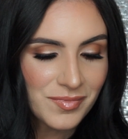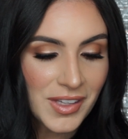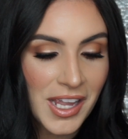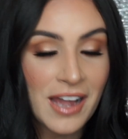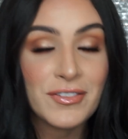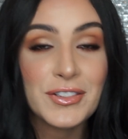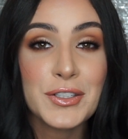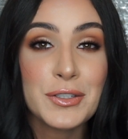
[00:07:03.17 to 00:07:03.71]

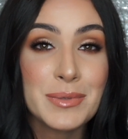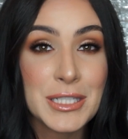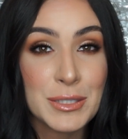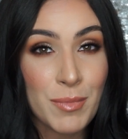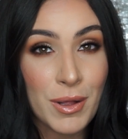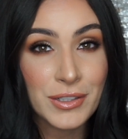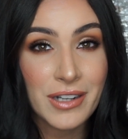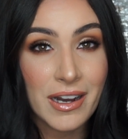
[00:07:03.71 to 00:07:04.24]
have a little bit
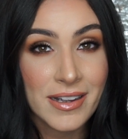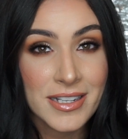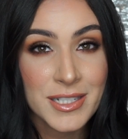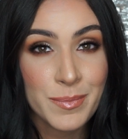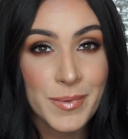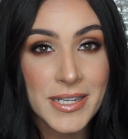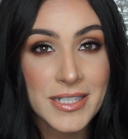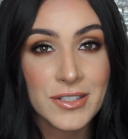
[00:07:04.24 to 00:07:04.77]
smaller eye
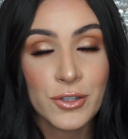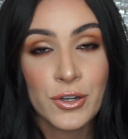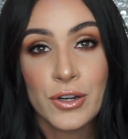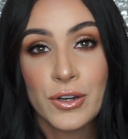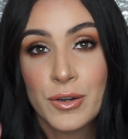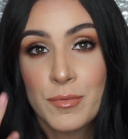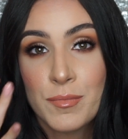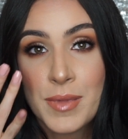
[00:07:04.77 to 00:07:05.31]
space
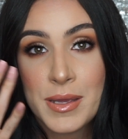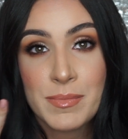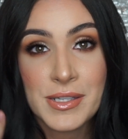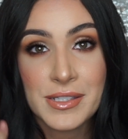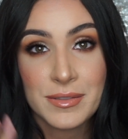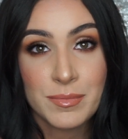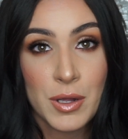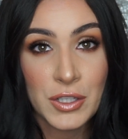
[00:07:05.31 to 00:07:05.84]
or maybe
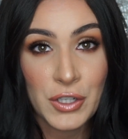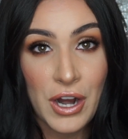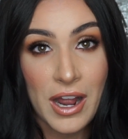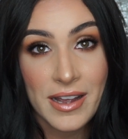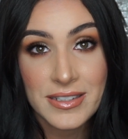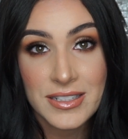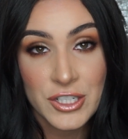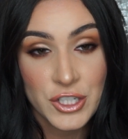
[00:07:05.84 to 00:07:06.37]
smaller
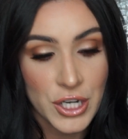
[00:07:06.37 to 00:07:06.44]
eyes in